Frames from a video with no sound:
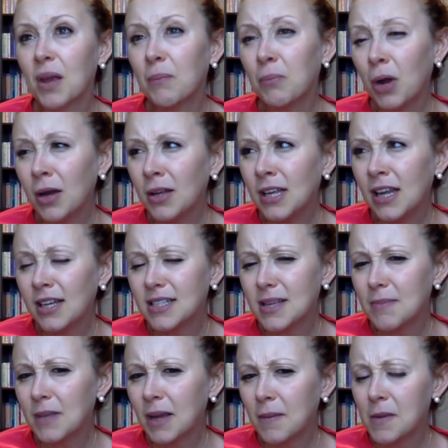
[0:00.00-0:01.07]
Probably not
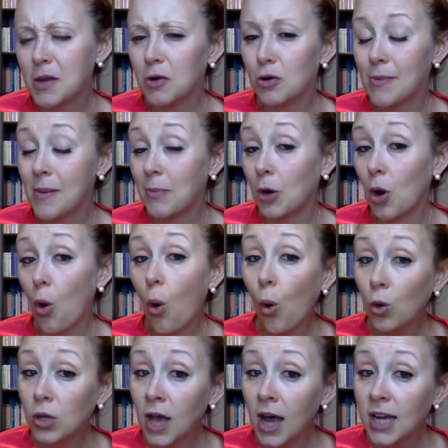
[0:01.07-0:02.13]
something I'm going to remember a
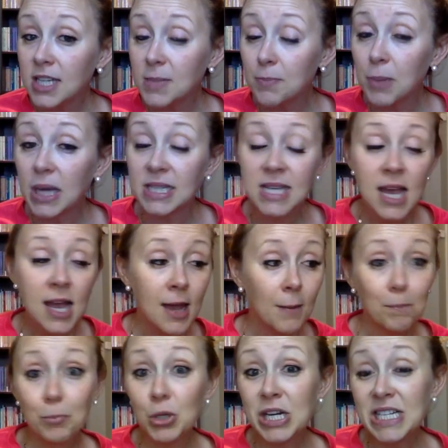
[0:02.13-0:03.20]
whole lot. But
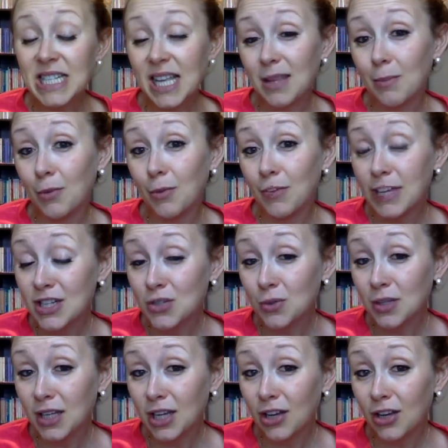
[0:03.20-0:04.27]
Bree said the movie is
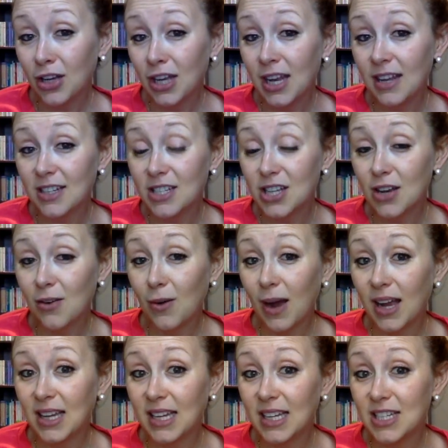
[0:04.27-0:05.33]
really good. And so
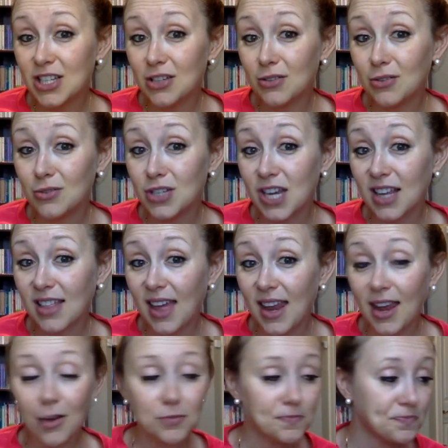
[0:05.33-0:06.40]
I need to check that
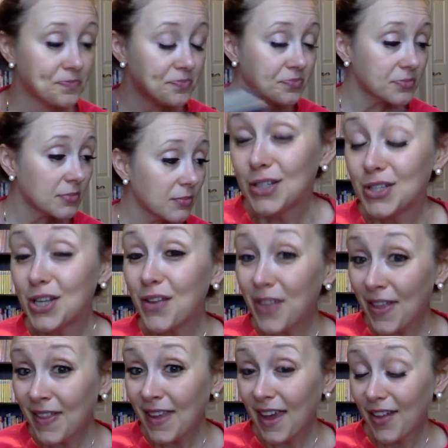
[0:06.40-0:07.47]
out. So
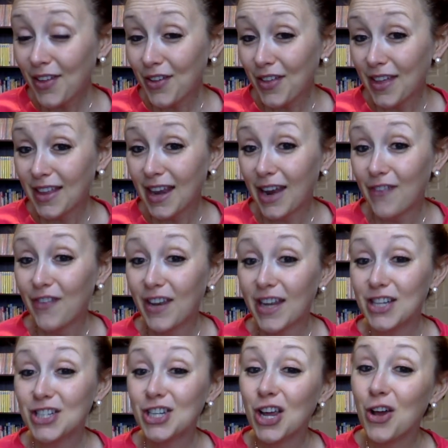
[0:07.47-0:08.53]
then the other thing that I
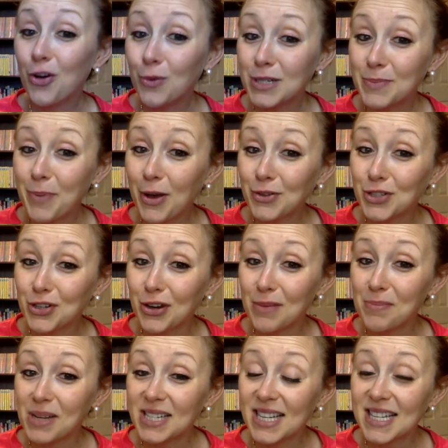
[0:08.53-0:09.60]
finished was Postscript
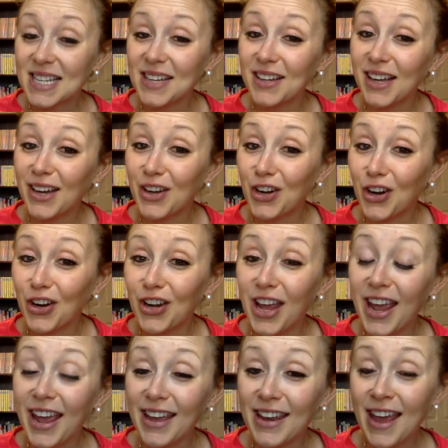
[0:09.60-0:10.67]
by Cecilia Hearn.
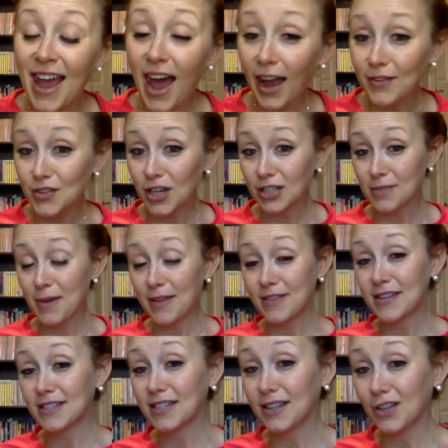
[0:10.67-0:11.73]
And I've talked about
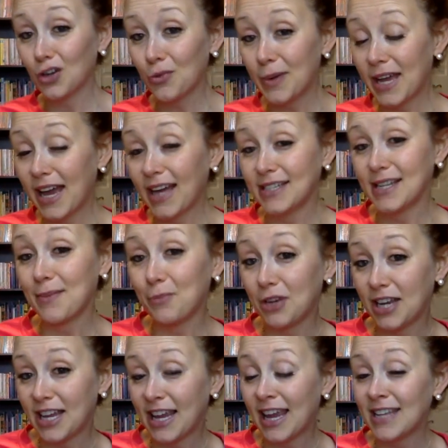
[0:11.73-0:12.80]
this a little bit as I'm
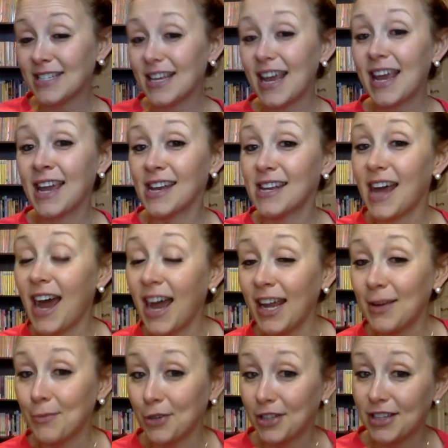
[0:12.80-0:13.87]
reading it, and I
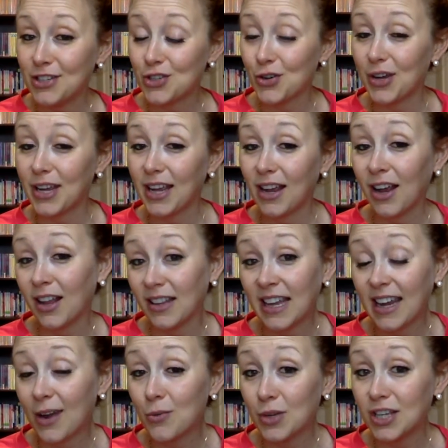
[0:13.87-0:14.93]
am really enjoyed
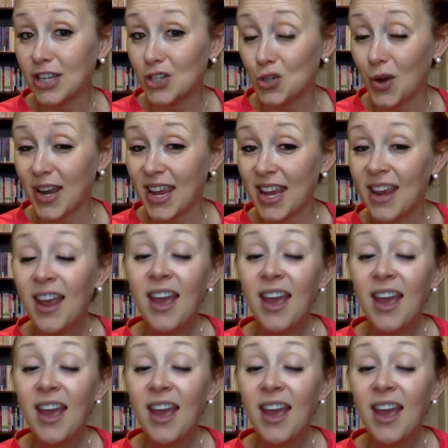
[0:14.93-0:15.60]
it.